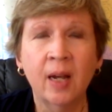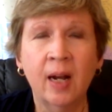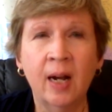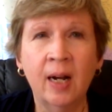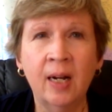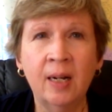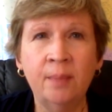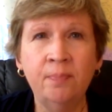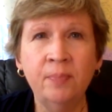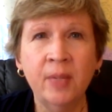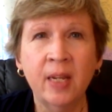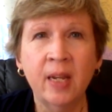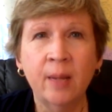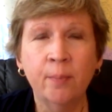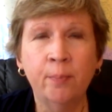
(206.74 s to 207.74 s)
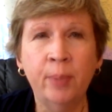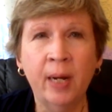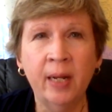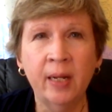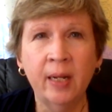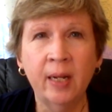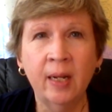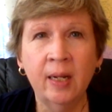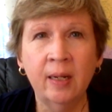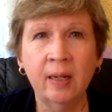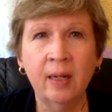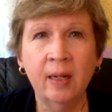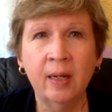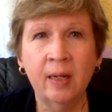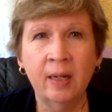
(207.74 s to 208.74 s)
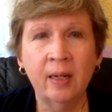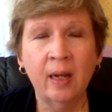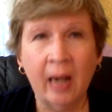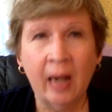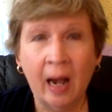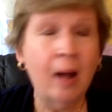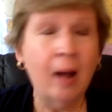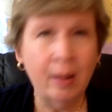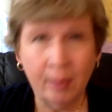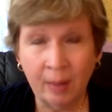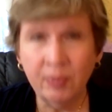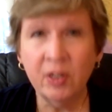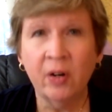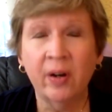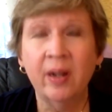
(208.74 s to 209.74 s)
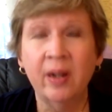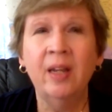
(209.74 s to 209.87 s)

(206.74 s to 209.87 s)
Um, but uh, uh I, am sorry.